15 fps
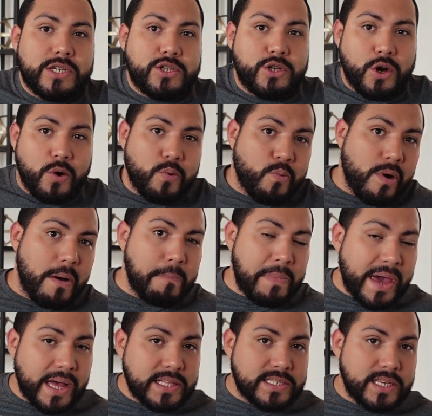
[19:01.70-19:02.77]
don't want
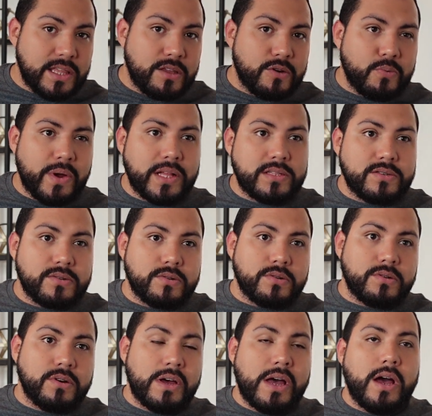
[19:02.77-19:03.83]
pets in their
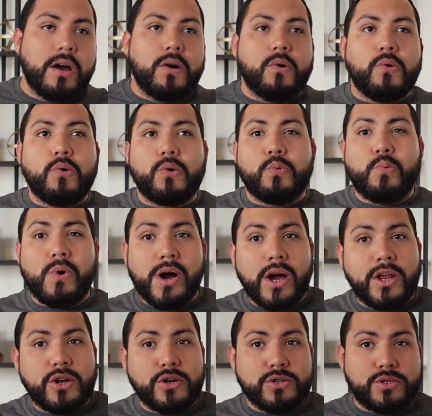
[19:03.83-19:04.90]
rental, or
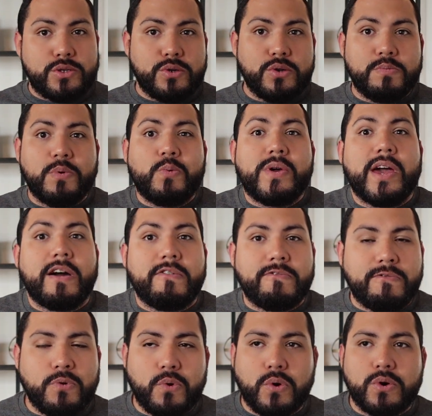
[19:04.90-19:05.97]
1 or 2, but we have
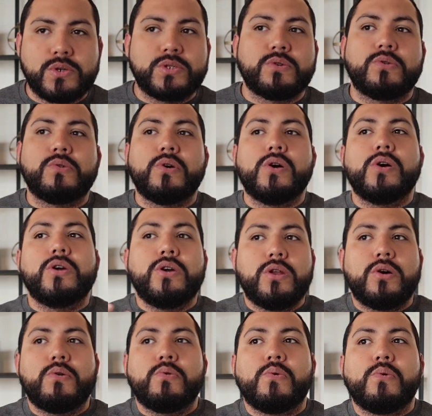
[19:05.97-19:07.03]
4. So, you
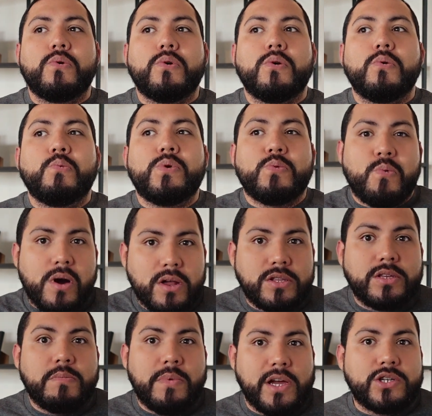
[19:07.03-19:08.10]
know, we want
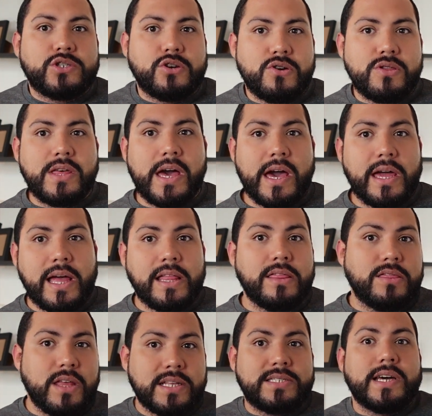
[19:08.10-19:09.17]
to make sure
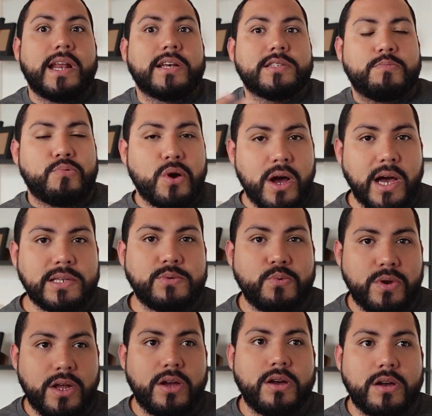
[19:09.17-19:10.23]
that it's not a surprise
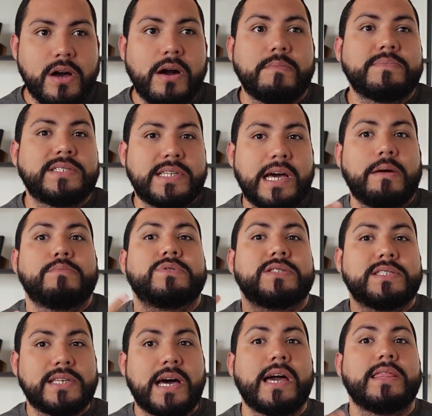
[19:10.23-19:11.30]
when it comes time to
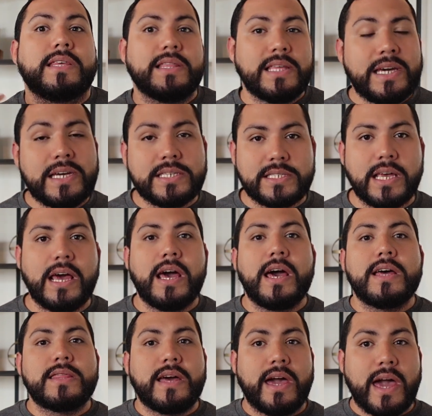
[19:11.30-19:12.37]
sign the lease
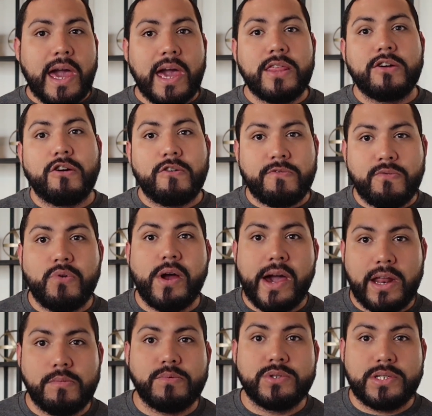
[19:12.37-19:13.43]
that, hey, there are 4
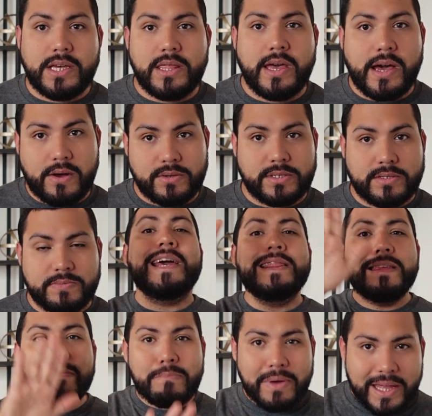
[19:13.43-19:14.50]
animals in the house. In
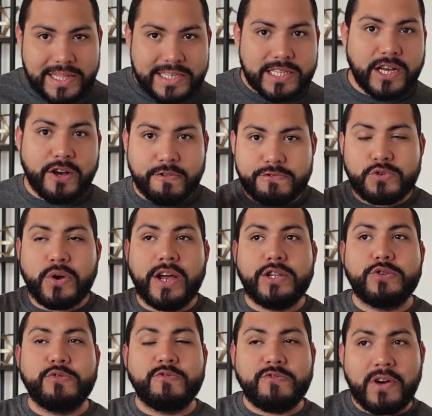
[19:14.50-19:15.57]
the midst of trying
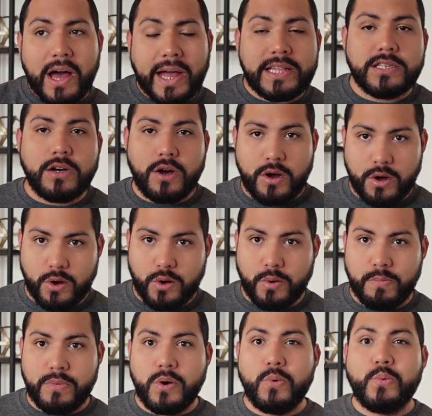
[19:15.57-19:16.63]
to find a
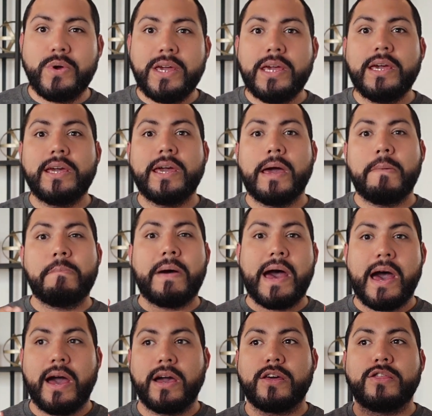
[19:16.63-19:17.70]
home, we get
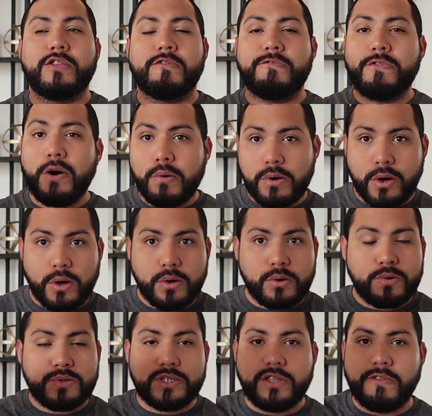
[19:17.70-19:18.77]
back the
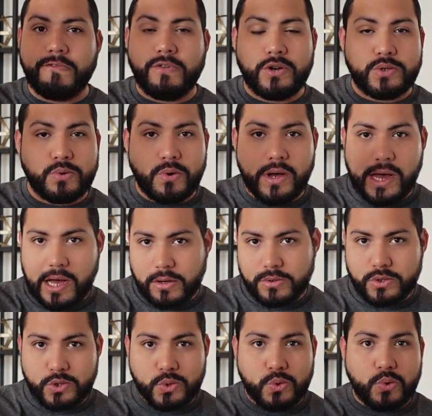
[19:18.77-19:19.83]
photos, the virtual
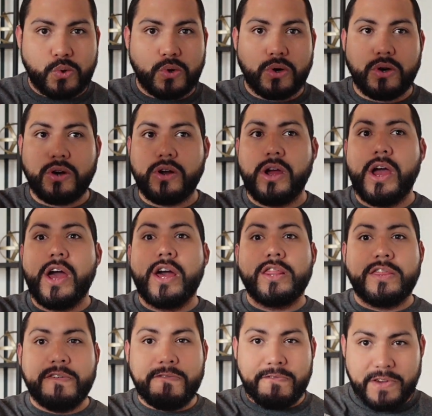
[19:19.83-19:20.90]
house tour,
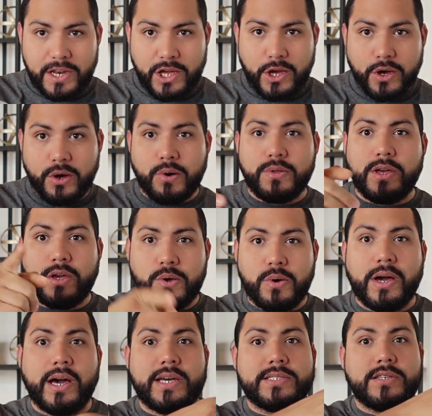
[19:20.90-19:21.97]
the video that you
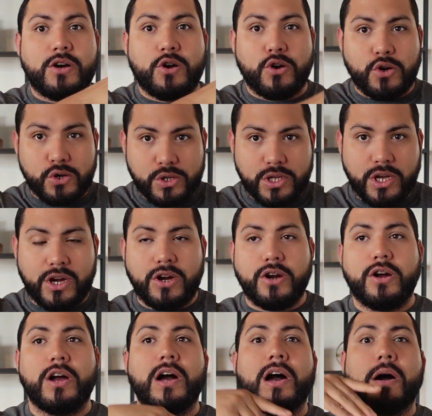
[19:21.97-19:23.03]
guys saw
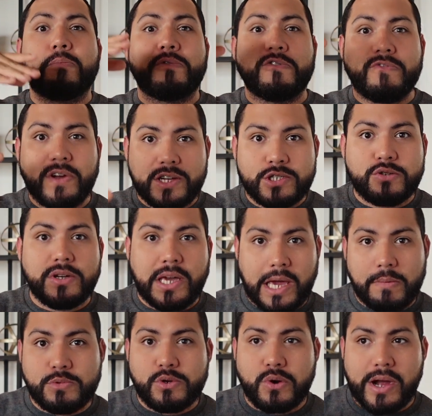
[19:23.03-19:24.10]
earlier. A professional
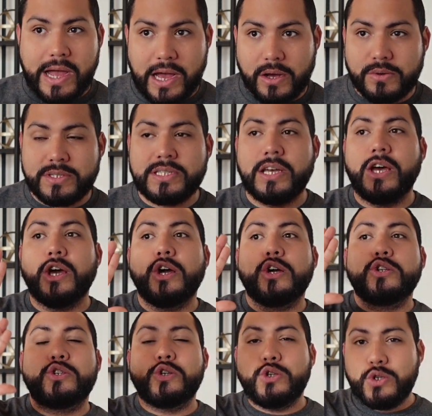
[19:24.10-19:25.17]
came to our house
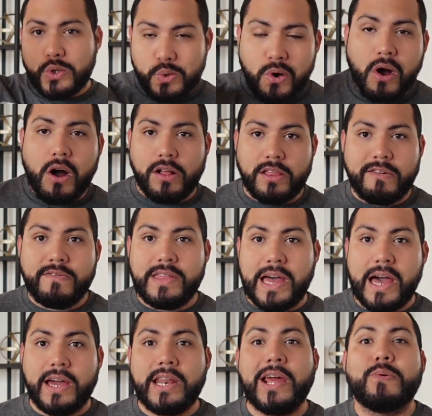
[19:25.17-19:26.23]
to do all of
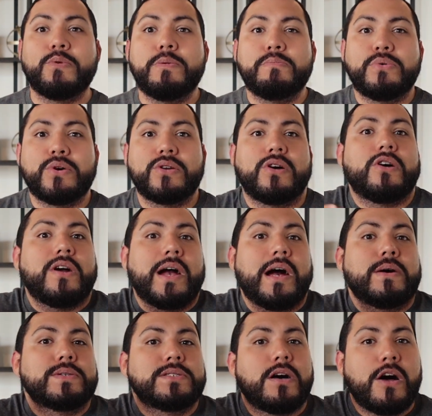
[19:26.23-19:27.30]
that, and we put our
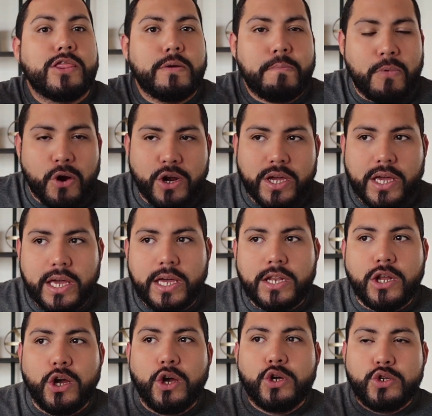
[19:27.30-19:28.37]
house on the market
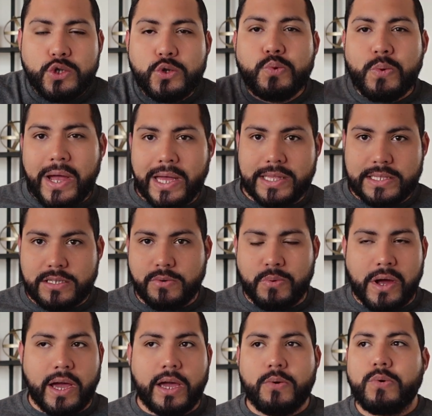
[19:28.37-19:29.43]
to rent,
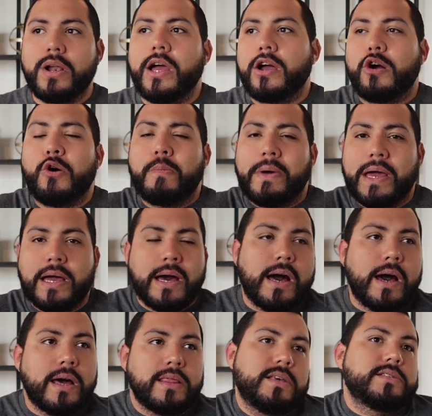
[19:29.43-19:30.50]
right? We're like, oh my
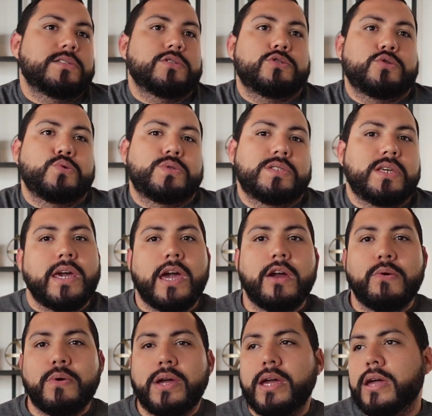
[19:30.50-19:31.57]
God, this is so
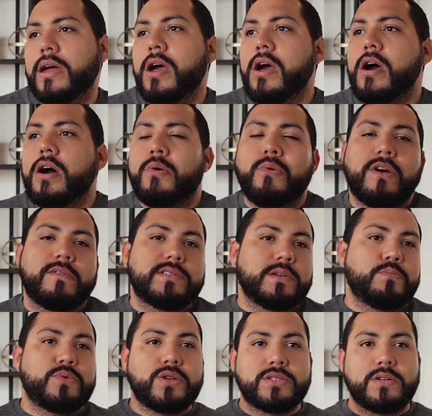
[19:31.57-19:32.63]
scary. What if
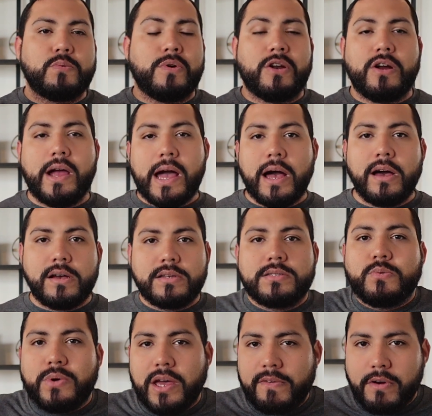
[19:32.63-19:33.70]
someone doesn't rent our house?
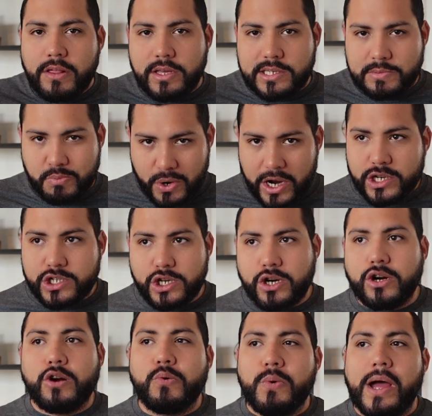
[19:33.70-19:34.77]
So we have all this
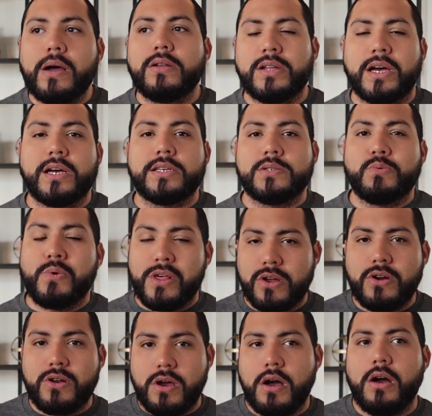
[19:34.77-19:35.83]
pressure around us, whether
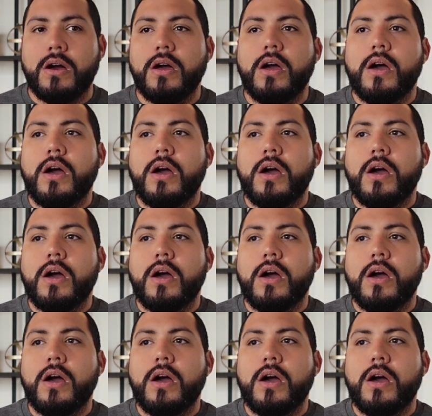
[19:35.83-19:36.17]
or not,